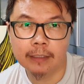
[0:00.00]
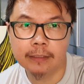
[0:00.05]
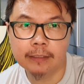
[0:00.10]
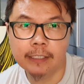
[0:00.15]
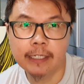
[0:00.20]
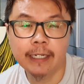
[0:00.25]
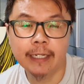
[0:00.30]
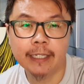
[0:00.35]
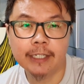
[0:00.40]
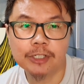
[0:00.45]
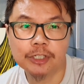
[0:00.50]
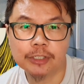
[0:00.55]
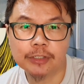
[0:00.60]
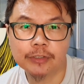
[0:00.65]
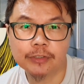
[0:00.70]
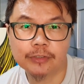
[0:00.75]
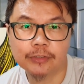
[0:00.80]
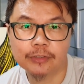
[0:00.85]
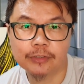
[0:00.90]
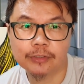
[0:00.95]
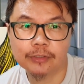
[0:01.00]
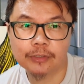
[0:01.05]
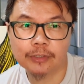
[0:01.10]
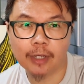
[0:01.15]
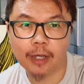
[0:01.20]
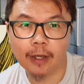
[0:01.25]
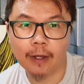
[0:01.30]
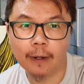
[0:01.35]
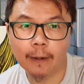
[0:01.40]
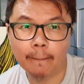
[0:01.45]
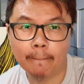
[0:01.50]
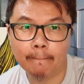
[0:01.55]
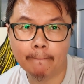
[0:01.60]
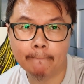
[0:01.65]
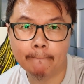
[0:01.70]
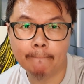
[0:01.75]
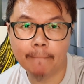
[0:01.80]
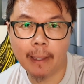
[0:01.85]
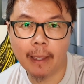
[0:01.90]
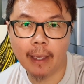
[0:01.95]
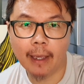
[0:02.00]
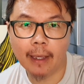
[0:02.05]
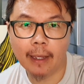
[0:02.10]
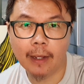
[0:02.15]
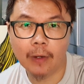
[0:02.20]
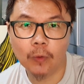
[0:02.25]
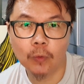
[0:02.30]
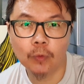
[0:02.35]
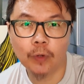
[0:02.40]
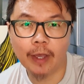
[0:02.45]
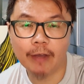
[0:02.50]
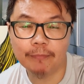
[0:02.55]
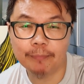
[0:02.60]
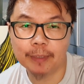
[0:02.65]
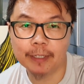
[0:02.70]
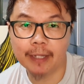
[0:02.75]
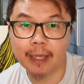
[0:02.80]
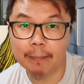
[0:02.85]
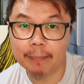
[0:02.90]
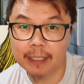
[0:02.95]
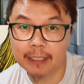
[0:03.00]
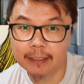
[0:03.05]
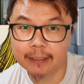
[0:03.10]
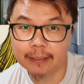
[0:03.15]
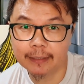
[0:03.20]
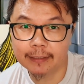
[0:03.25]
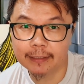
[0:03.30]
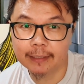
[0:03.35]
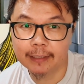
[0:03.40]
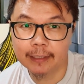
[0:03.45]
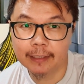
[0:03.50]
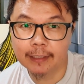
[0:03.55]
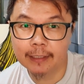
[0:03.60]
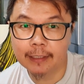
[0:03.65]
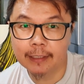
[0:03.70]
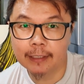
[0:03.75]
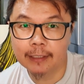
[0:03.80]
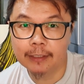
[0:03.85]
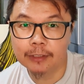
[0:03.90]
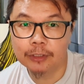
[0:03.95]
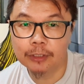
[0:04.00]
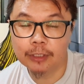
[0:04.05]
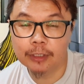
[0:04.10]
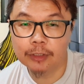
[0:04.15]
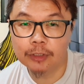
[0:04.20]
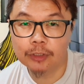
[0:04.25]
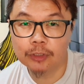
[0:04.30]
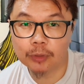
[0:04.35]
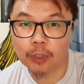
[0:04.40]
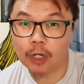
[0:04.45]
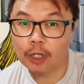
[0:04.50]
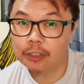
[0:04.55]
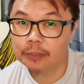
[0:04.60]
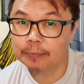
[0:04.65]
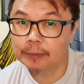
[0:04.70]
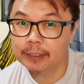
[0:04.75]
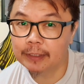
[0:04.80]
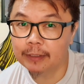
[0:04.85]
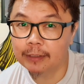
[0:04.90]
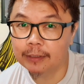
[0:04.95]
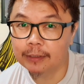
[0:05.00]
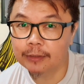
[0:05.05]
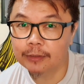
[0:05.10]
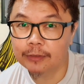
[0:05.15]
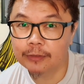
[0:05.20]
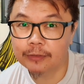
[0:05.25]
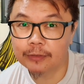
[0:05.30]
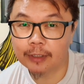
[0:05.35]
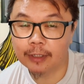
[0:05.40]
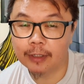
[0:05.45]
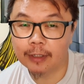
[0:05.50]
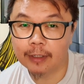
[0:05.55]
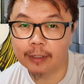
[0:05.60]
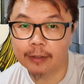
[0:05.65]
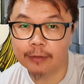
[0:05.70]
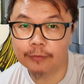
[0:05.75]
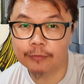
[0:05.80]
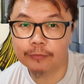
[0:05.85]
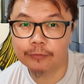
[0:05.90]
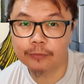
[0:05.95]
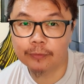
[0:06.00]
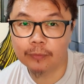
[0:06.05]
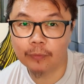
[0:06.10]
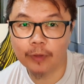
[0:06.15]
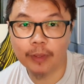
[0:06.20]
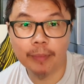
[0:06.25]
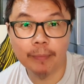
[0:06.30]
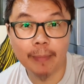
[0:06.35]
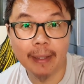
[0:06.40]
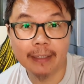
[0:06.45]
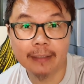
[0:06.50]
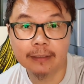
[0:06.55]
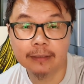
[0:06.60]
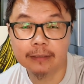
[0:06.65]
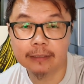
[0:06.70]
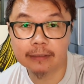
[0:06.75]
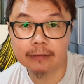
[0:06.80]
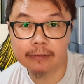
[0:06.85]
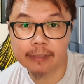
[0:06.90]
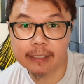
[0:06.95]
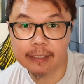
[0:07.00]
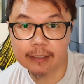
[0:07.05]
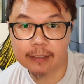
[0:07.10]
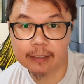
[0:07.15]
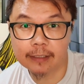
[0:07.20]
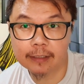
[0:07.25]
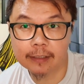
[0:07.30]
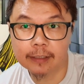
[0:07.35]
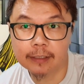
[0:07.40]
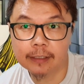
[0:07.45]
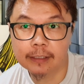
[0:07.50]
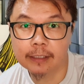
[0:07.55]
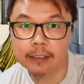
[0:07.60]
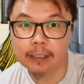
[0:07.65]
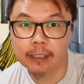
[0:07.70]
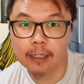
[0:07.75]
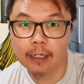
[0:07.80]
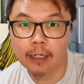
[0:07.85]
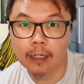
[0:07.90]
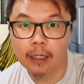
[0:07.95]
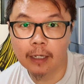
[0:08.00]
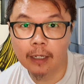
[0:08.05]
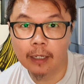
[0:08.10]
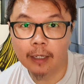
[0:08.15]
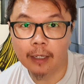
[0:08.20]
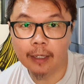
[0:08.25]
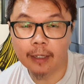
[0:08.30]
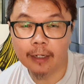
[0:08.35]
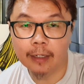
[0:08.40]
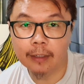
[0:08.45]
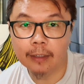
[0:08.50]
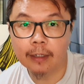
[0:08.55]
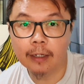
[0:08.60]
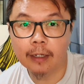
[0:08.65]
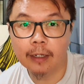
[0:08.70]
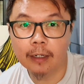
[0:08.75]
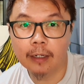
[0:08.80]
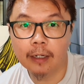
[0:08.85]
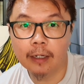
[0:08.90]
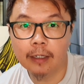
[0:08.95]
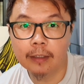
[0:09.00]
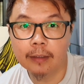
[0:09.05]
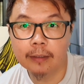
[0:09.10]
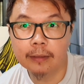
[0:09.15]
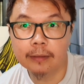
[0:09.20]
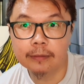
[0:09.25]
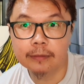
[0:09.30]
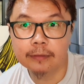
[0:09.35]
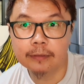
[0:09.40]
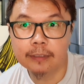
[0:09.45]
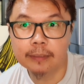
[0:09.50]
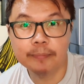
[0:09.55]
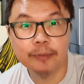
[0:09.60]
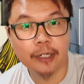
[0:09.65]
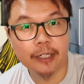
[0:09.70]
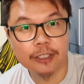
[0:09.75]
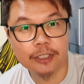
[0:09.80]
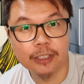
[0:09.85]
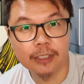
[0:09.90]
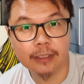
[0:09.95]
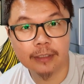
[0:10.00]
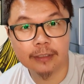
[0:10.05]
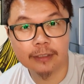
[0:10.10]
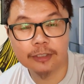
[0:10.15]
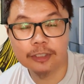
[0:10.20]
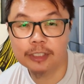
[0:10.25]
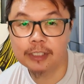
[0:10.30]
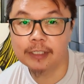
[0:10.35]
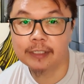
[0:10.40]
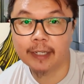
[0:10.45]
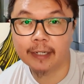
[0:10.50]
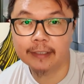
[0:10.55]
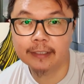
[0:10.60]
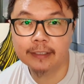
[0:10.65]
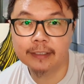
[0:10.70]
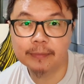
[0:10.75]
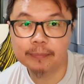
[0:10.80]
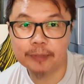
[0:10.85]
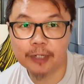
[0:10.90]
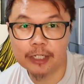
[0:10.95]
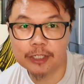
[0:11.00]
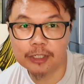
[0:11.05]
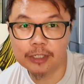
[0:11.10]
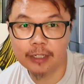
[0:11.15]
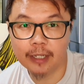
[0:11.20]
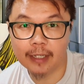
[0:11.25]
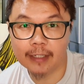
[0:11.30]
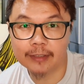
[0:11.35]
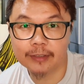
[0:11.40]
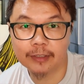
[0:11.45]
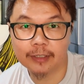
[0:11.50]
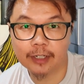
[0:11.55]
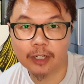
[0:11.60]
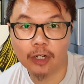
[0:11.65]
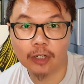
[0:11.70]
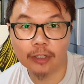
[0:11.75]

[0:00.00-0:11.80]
teenagers who have been admitted to hospitals with mental illnesses and depression. She cited depression as